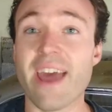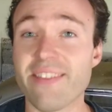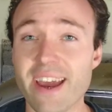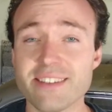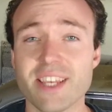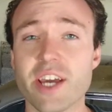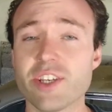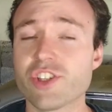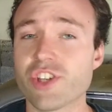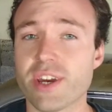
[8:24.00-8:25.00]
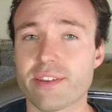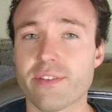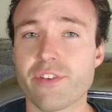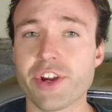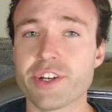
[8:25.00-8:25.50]
And that's how you
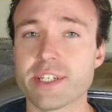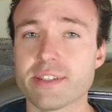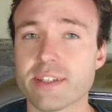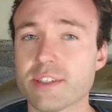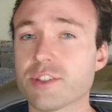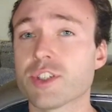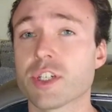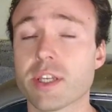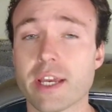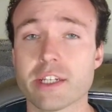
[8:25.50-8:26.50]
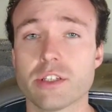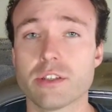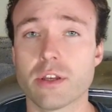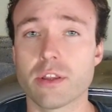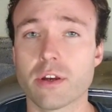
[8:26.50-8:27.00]
check the various sensors and
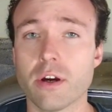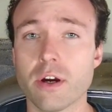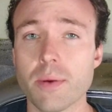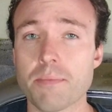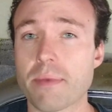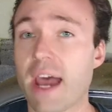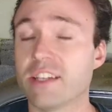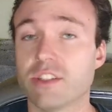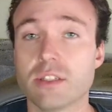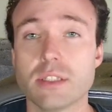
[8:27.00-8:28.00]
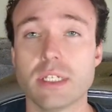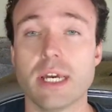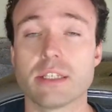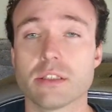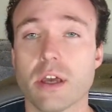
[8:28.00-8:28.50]
connections on the car. As you can
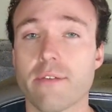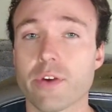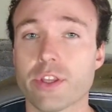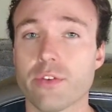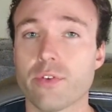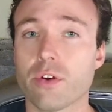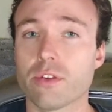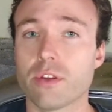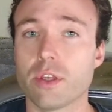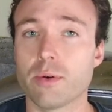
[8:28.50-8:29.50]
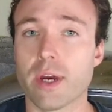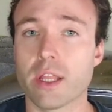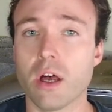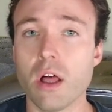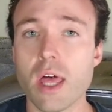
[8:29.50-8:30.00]
see, it's not very difficult to do
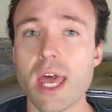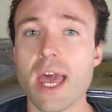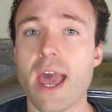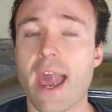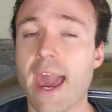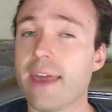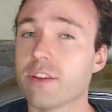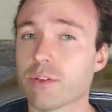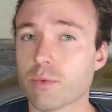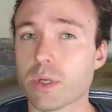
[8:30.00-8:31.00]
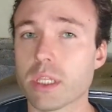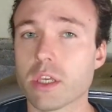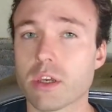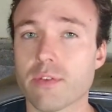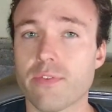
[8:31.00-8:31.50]
at all, and it's a
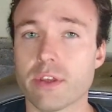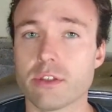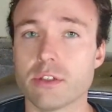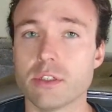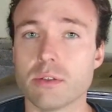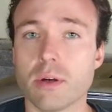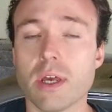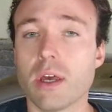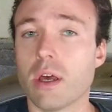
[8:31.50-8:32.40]
really good thing to do.